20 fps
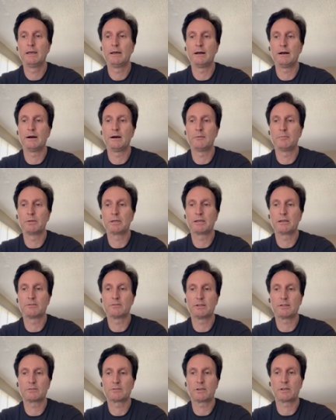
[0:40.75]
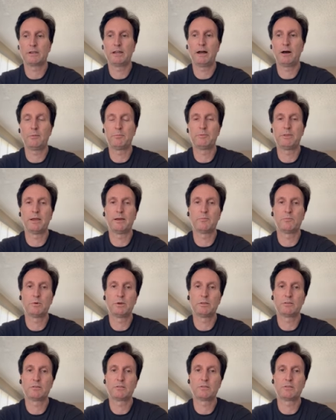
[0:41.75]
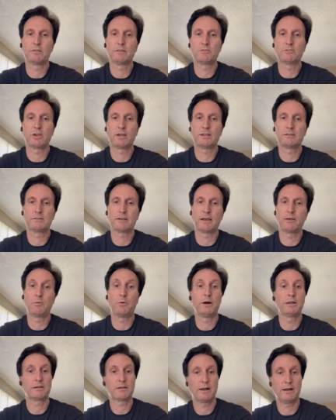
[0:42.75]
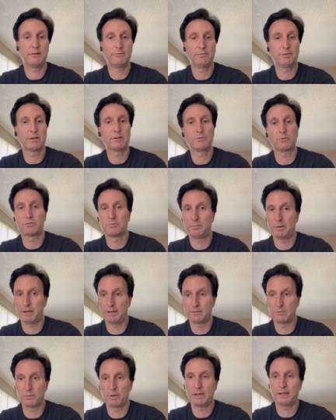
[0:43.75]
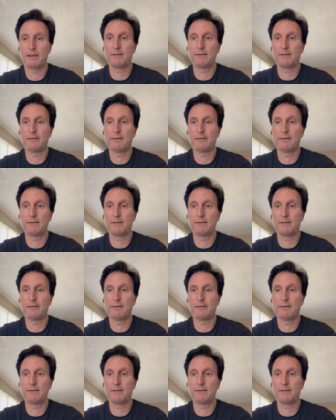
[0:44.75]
uh, because that's going to help them with the China Taiwan conflict, which, by the way,